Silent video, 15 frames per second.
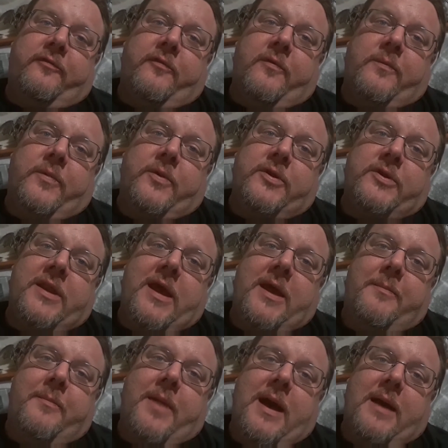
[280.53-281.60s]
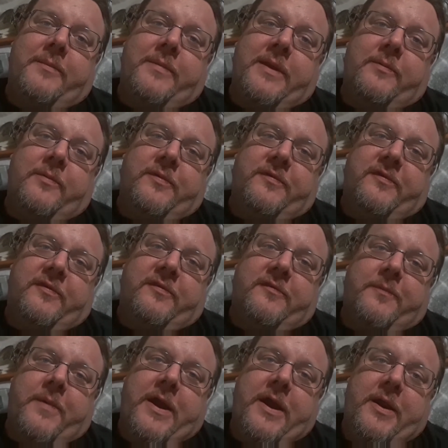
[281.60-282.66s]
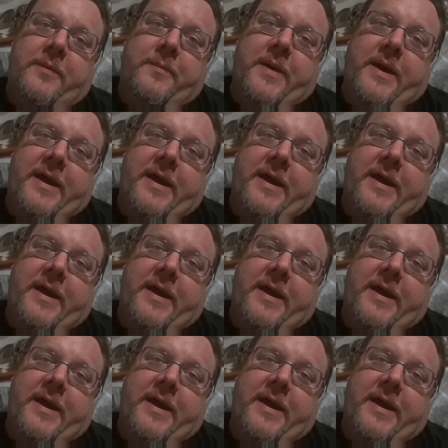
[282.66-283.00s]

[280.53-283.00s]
from Goodnight Mommy was inspired